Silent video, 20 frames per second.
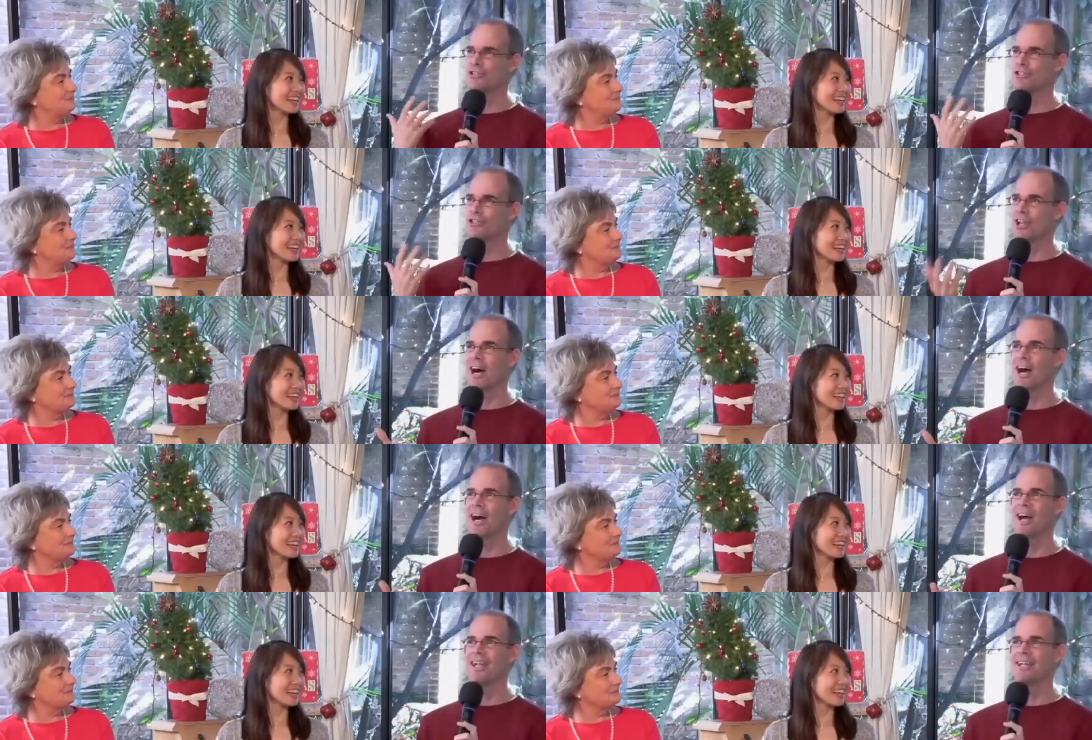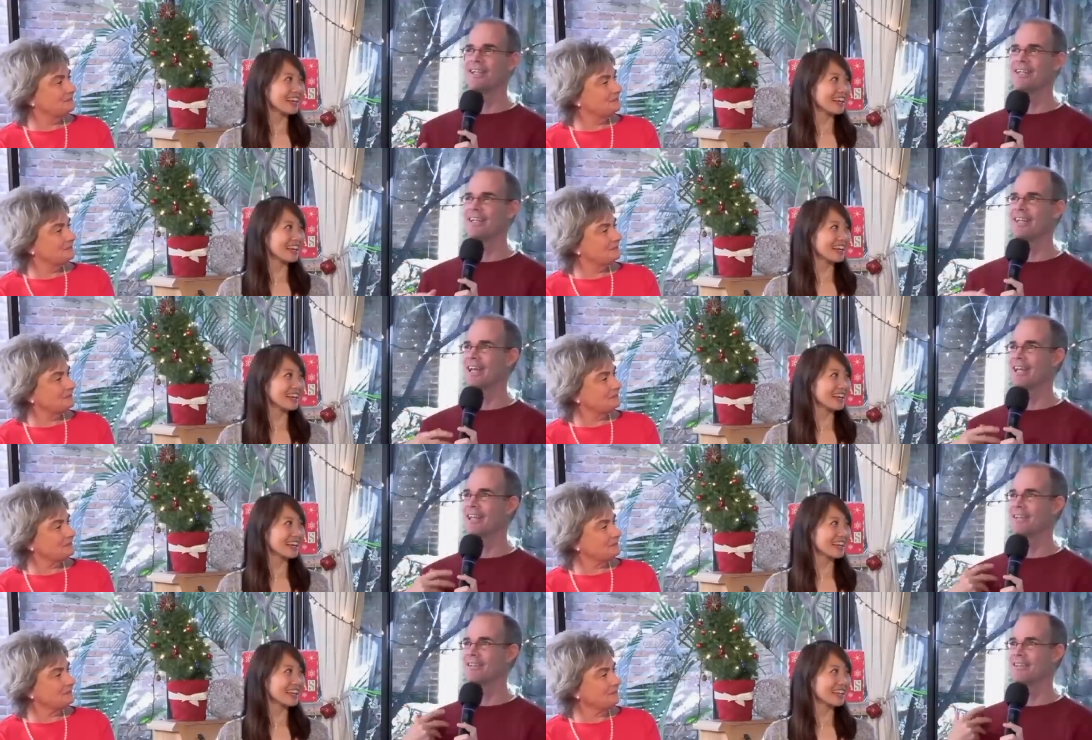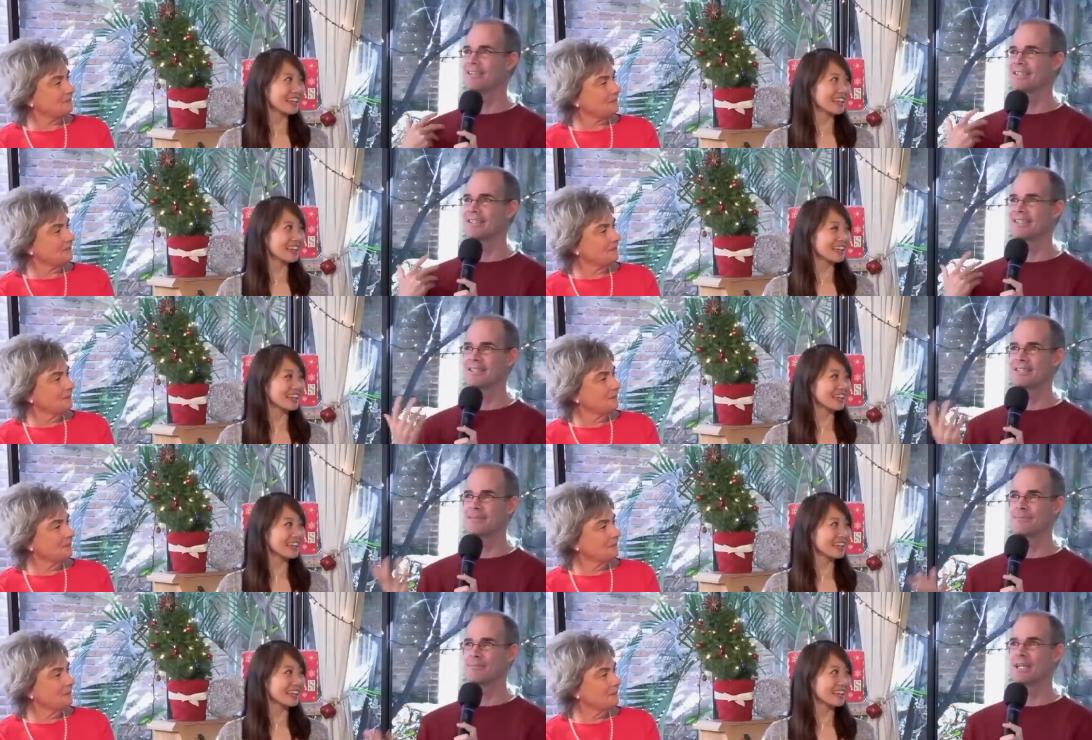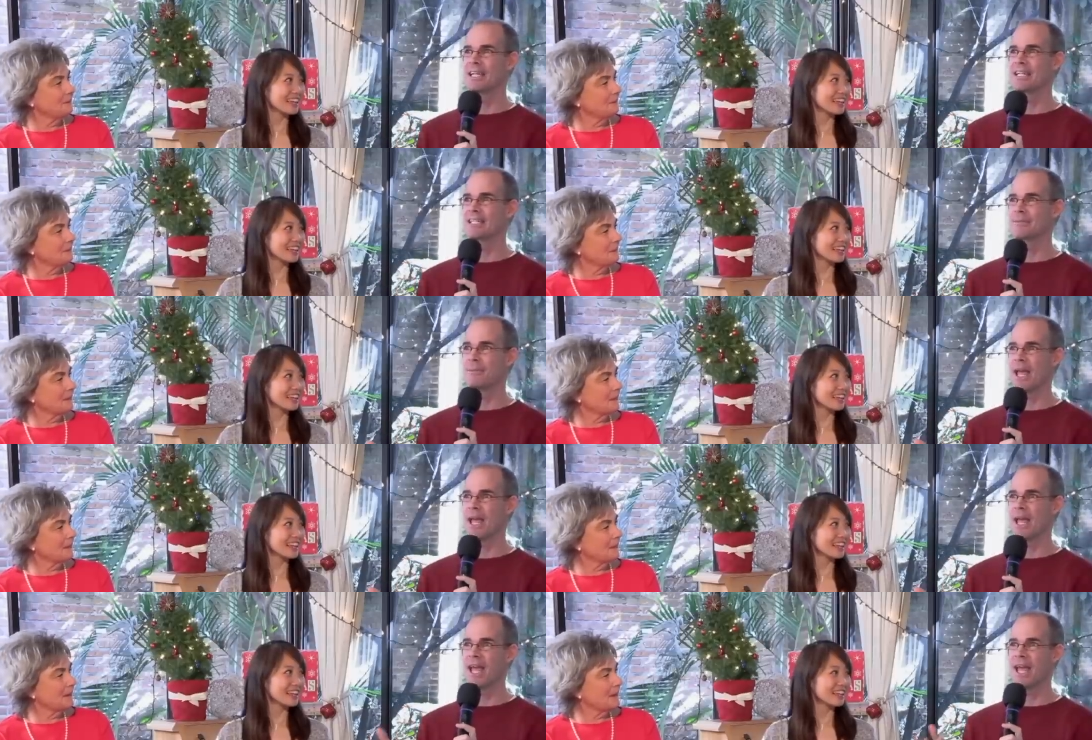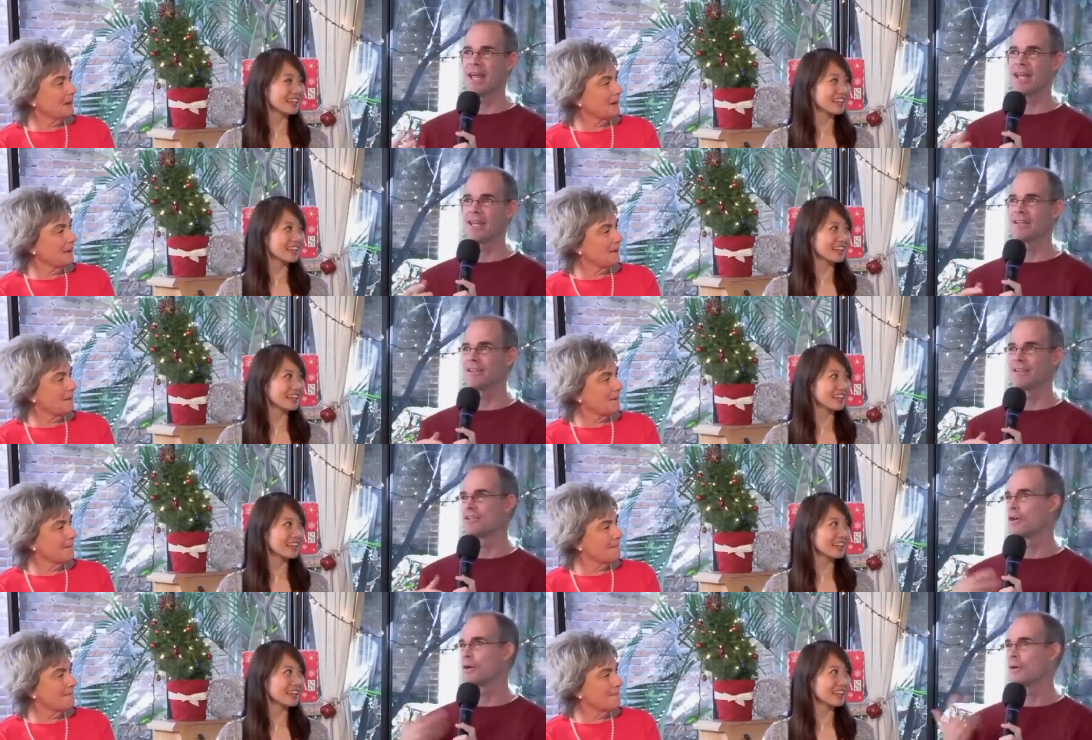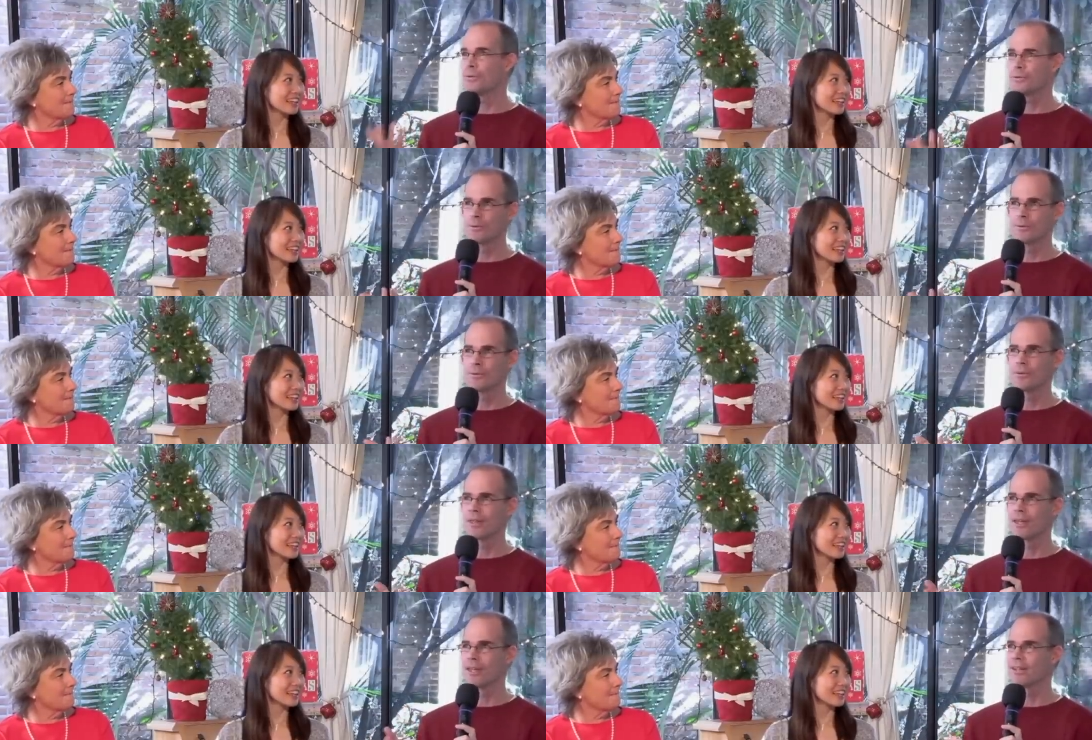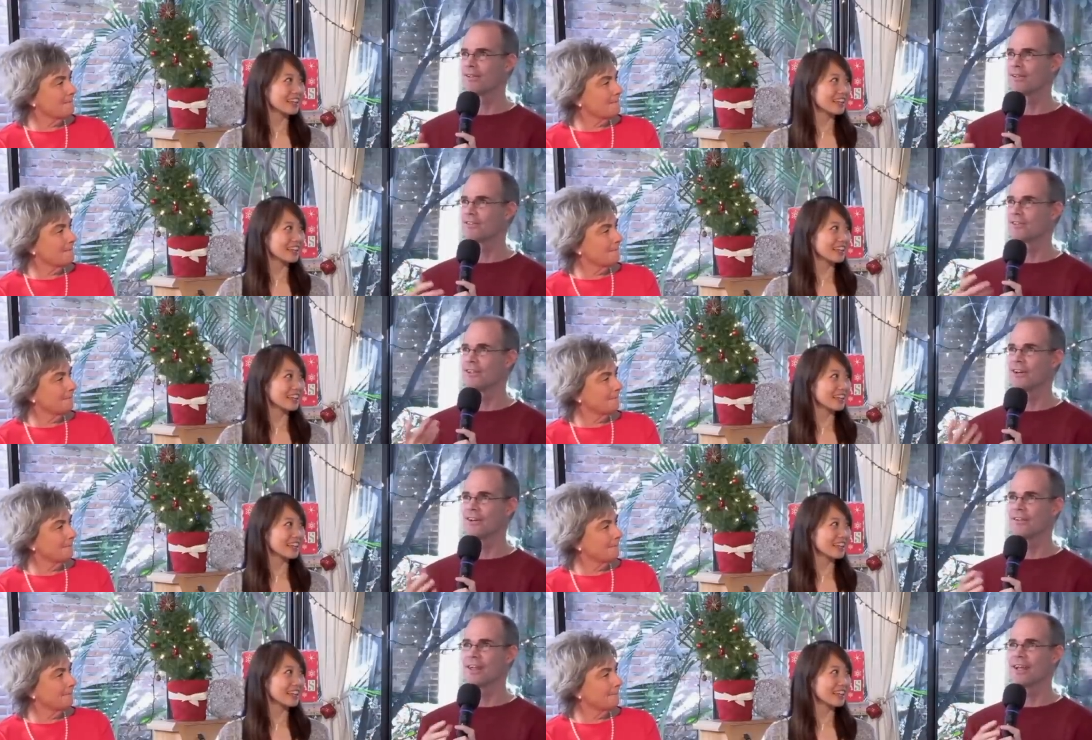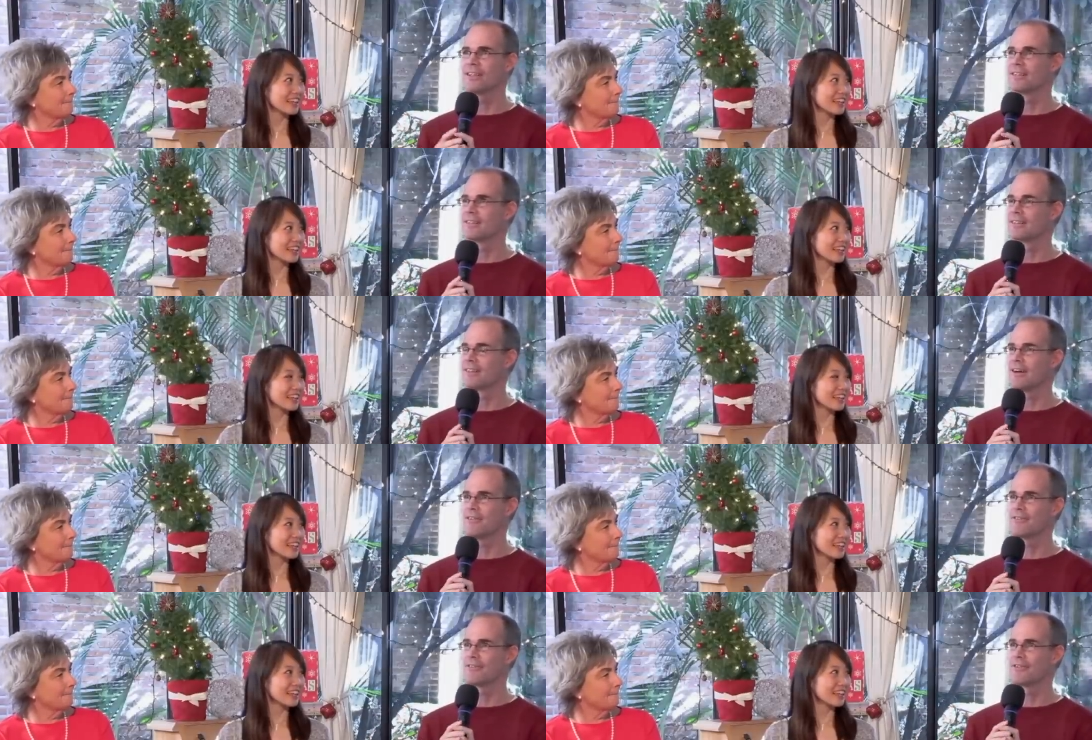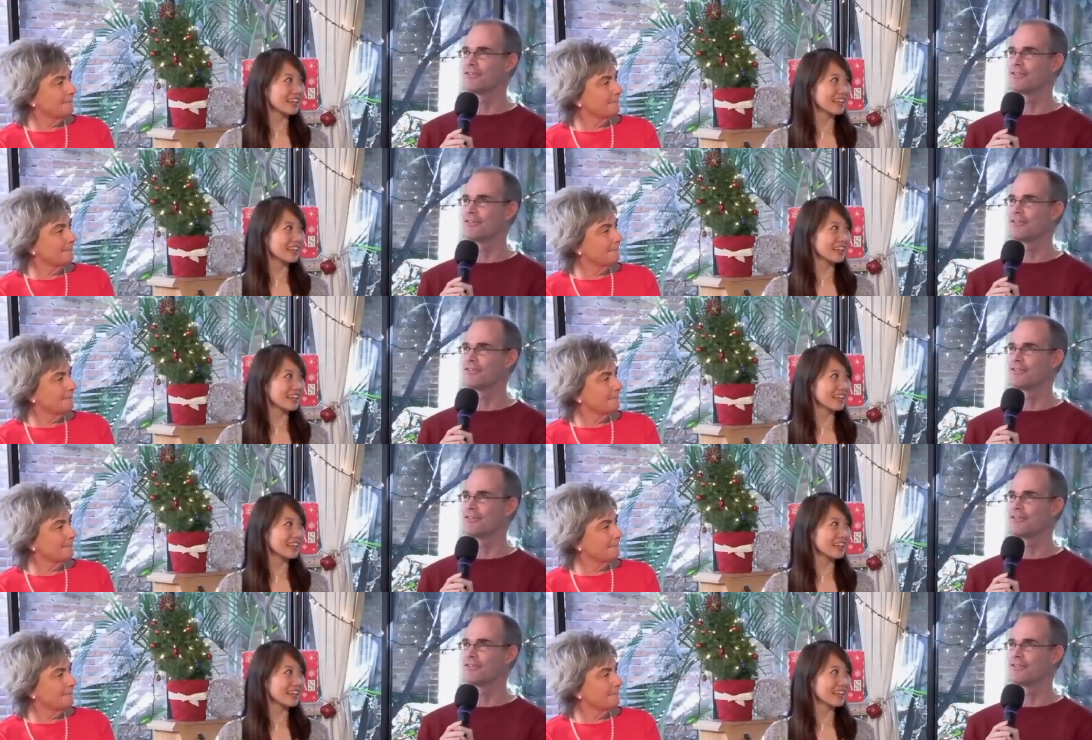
Speaker 1: shine and expand and go through things and all that stuff.